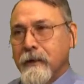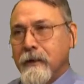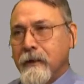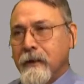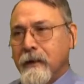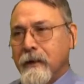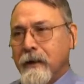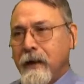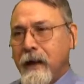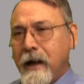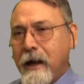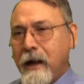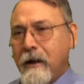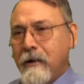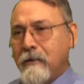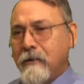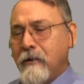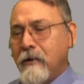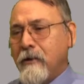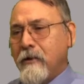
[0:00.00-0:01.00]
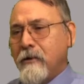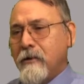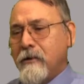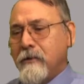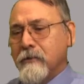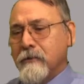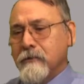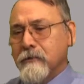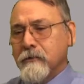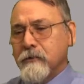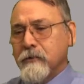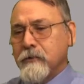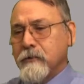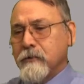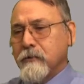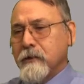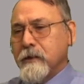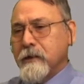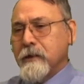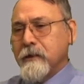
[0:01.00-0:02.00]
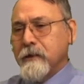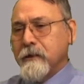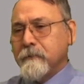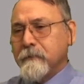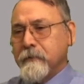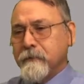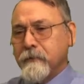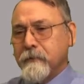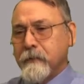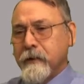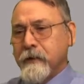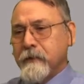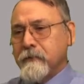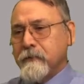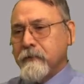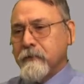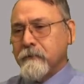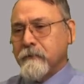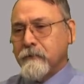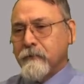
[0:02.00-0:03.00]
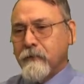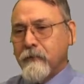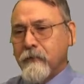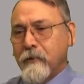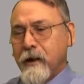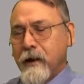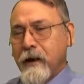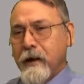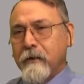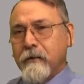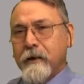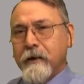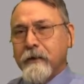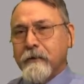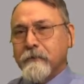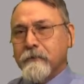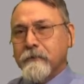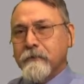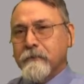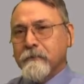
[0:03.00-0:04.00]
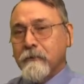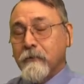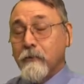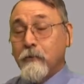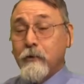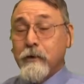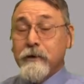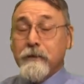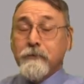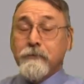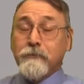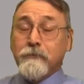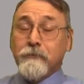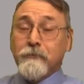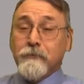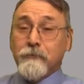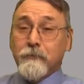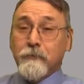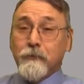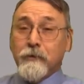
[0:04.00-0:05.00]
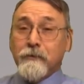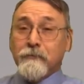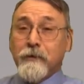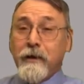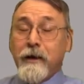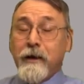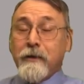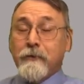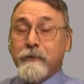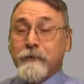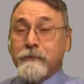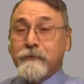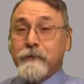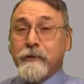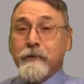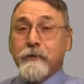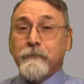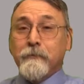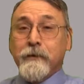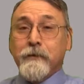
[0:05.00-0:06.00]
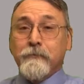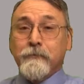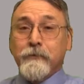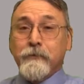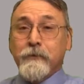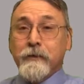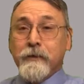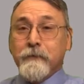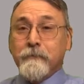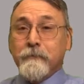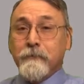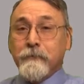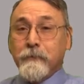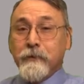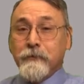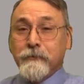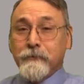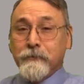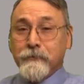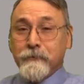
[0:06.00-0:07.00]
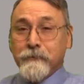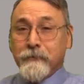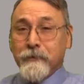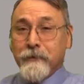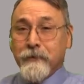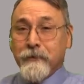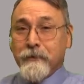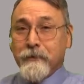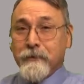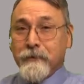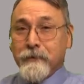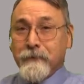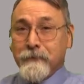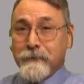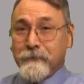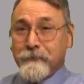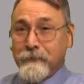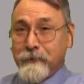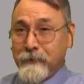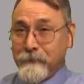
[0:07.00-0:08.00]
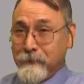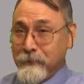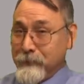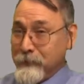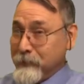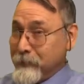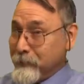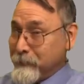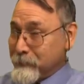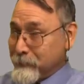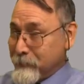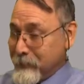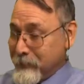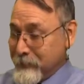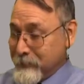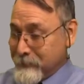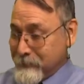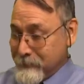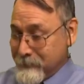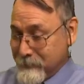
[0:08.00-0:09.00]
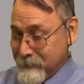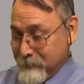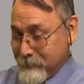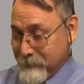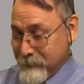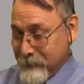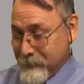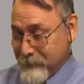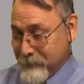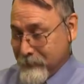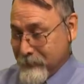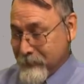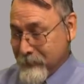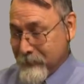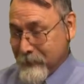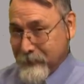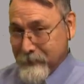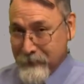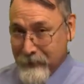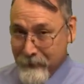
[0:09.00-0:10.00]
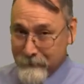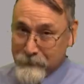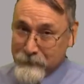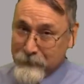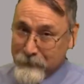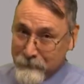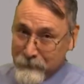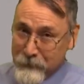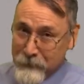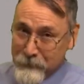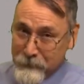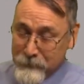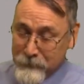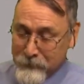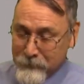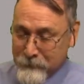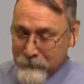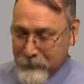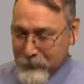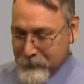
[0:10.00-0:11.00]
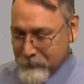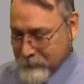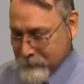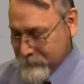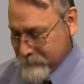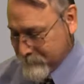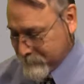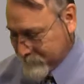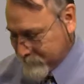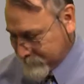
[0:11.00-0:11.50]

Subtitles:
How long do you keep information for IRS? Well, what does IRS recommend for you to keep information? 7 years, right? Okay, and then after 7 years you can trash it.